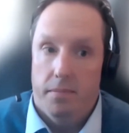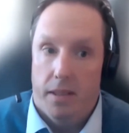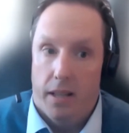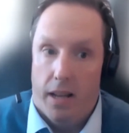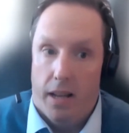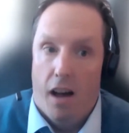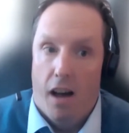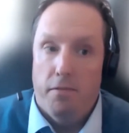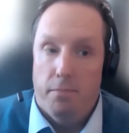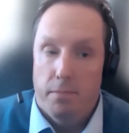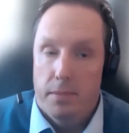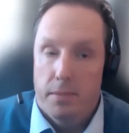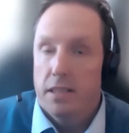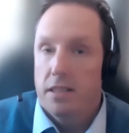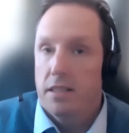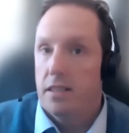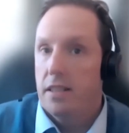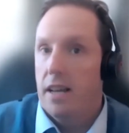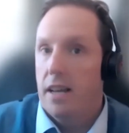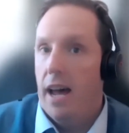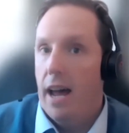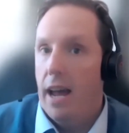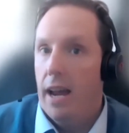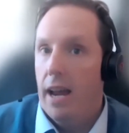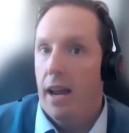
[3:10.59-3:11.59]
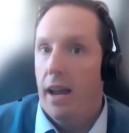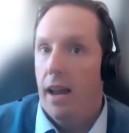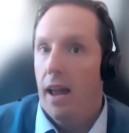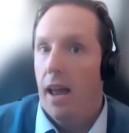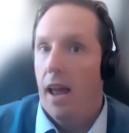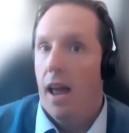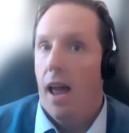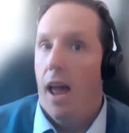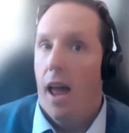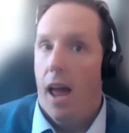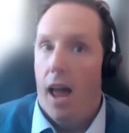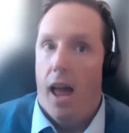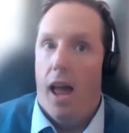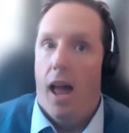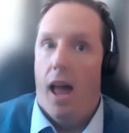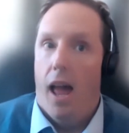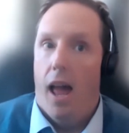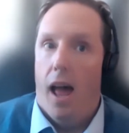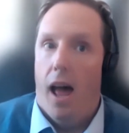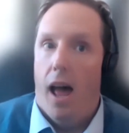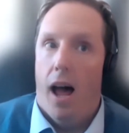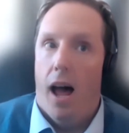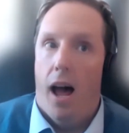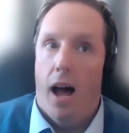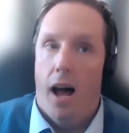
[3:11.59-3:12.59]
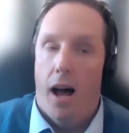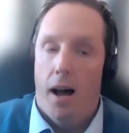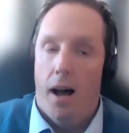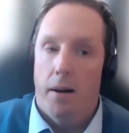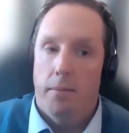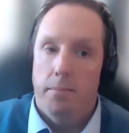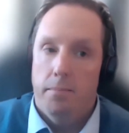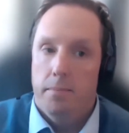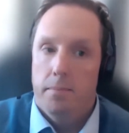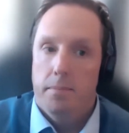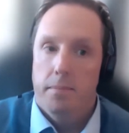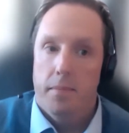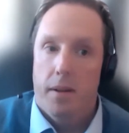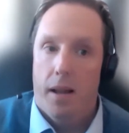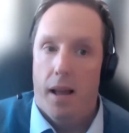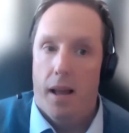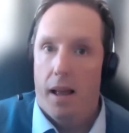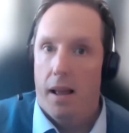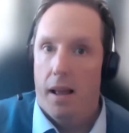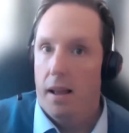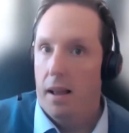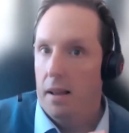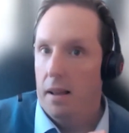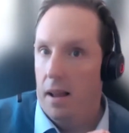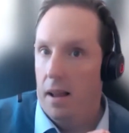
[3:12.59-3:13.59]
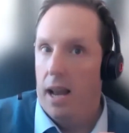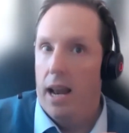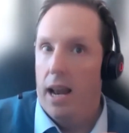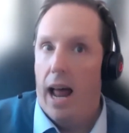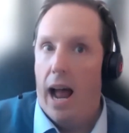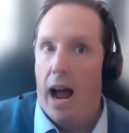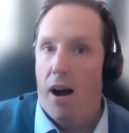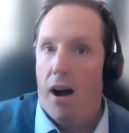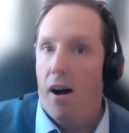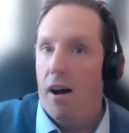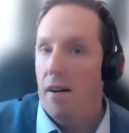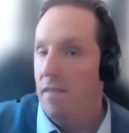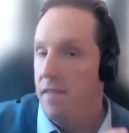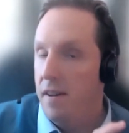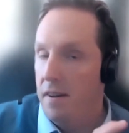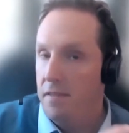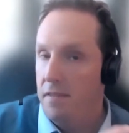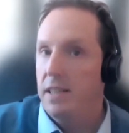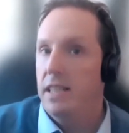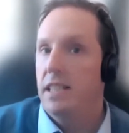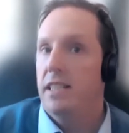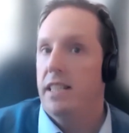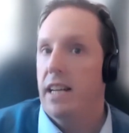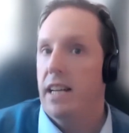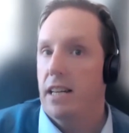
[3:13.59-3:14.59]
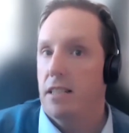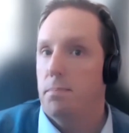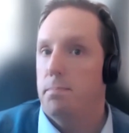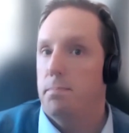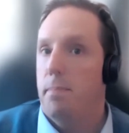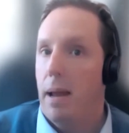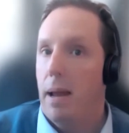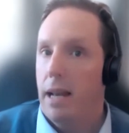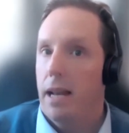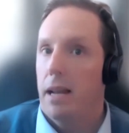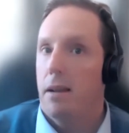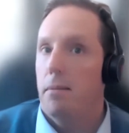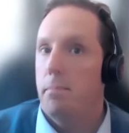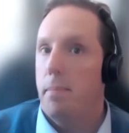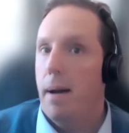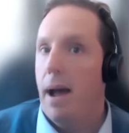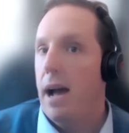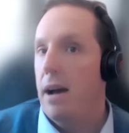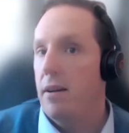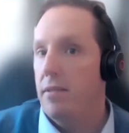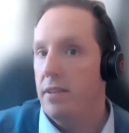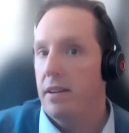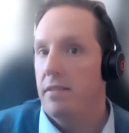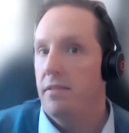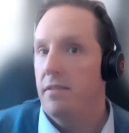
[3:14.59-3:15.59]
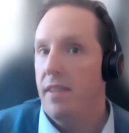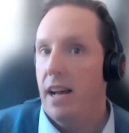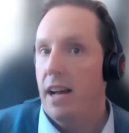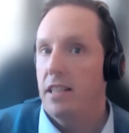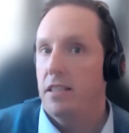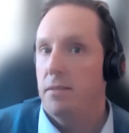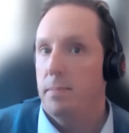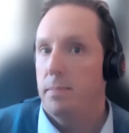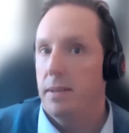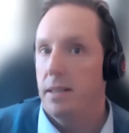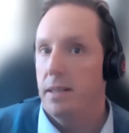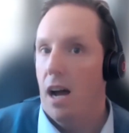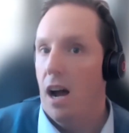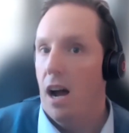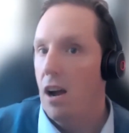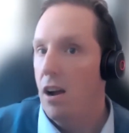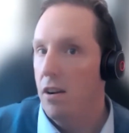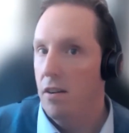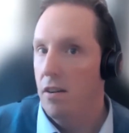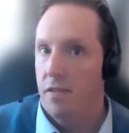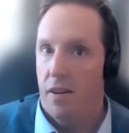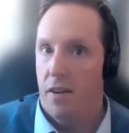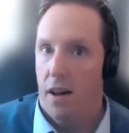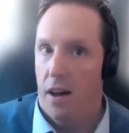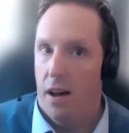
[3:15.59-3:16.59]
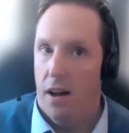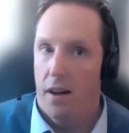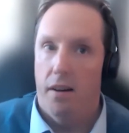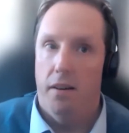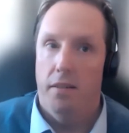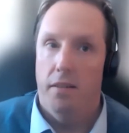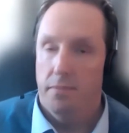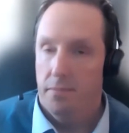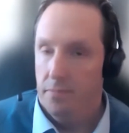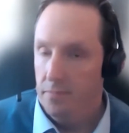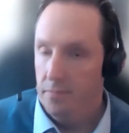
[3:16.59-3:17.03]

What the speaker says: government say allow a £56 billion investment over